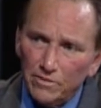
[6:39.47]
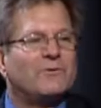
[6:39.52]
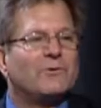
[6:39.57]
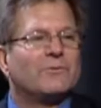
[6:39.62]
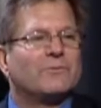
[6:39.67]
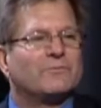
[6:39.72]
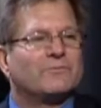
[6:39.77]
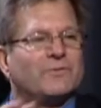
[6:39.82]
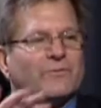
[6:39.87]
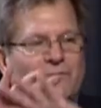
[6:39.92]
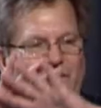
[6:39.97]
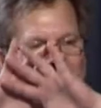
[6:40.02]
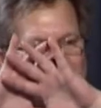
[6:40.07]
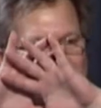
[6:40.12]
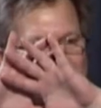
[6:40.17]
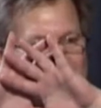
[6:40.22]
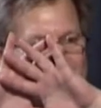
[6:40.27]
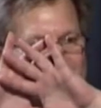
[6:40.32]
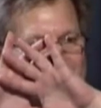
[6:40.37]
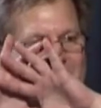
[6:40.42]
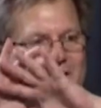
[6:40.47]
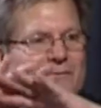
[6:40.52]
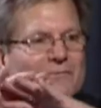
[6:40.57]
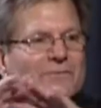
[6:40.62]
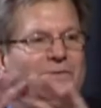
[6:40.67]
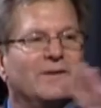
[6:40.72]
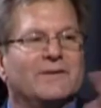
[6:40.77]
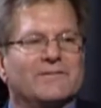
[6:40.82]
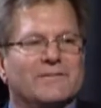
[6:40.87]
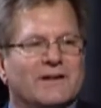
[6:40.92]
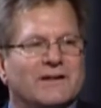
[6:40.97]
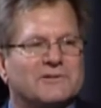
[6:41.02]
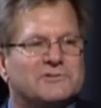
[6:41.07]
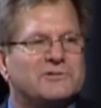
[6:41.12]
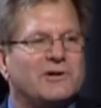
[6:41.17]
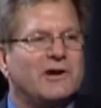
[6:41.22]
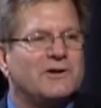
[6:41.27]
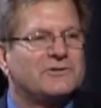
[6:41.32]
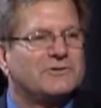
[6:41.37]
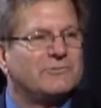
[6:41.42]
But, I mean, if you're defending yourself,
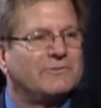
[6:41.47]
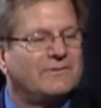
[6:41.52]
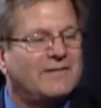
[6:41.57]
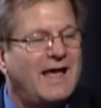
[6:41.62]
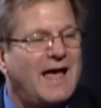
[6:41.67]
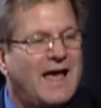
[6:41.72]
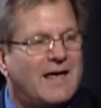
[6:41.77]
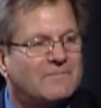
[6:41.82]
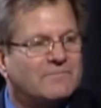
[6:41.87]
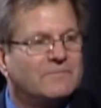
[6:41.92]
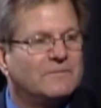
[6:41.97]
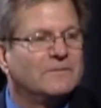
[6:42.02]
they could charge you with